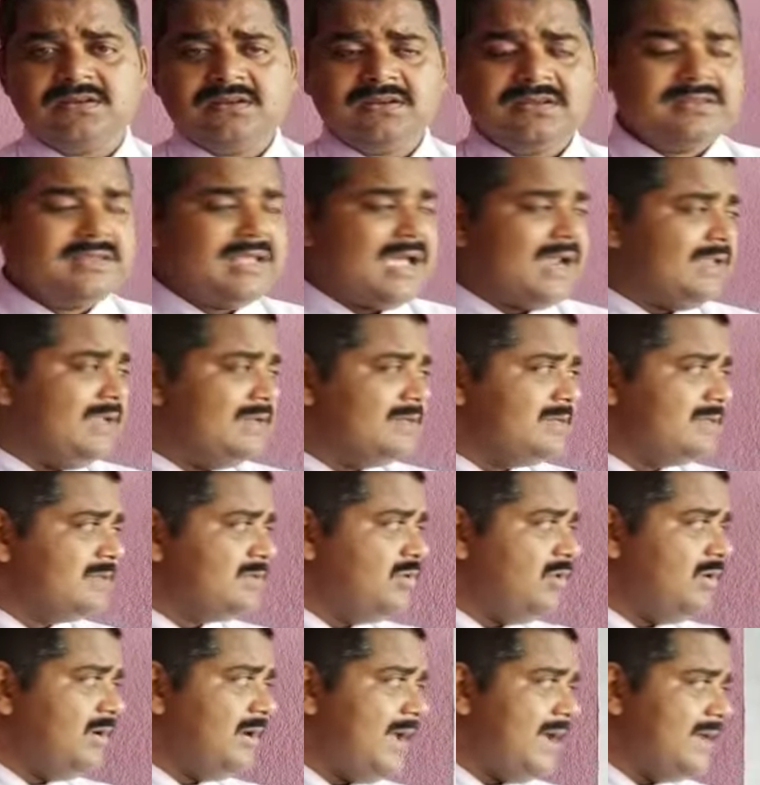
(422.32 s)
then it is
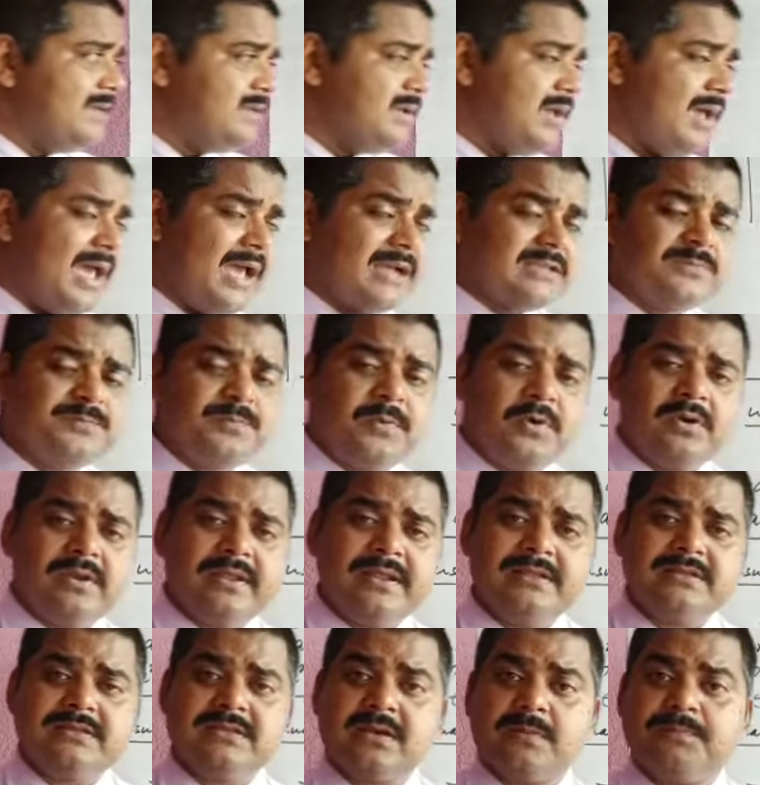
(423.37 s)
known as
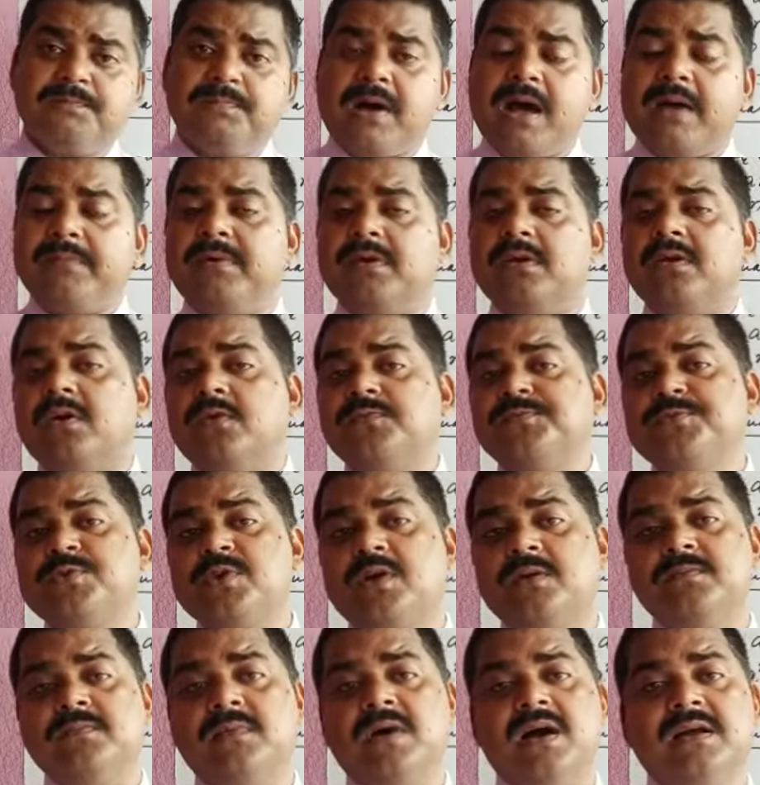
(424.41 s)
exponential, power of
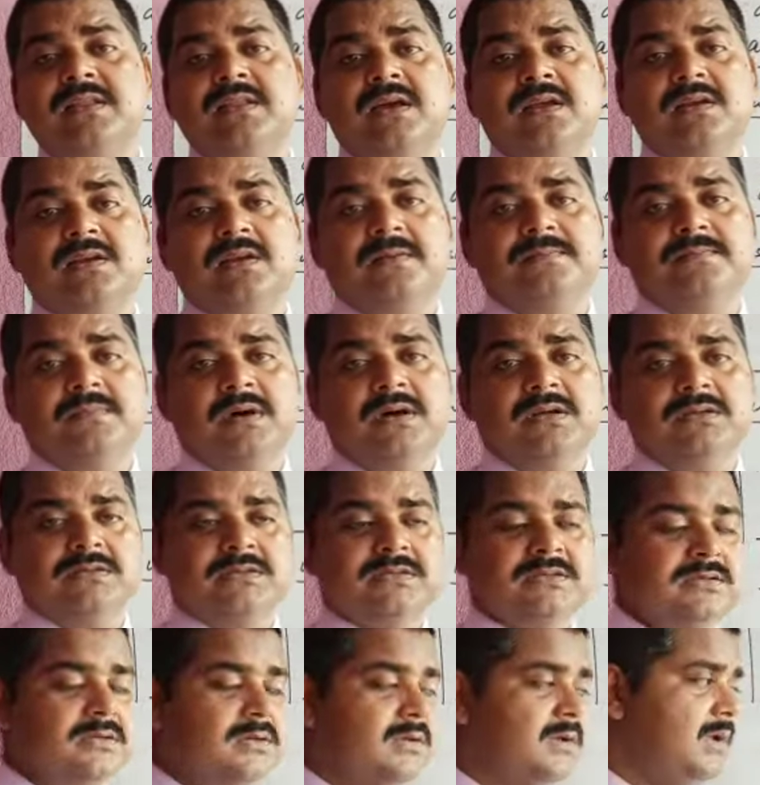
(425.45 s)
some other
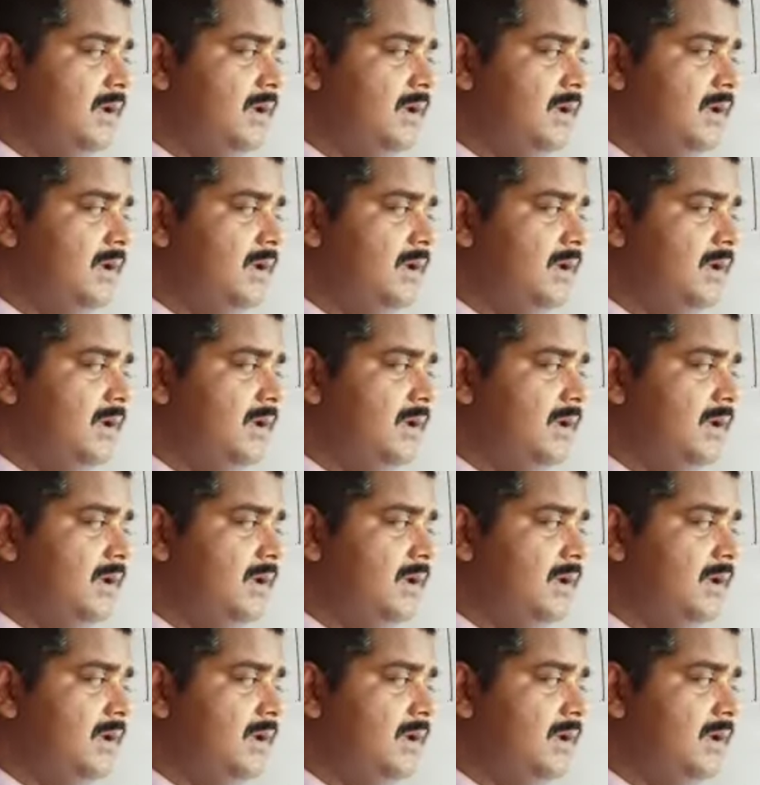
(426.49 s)
numbers.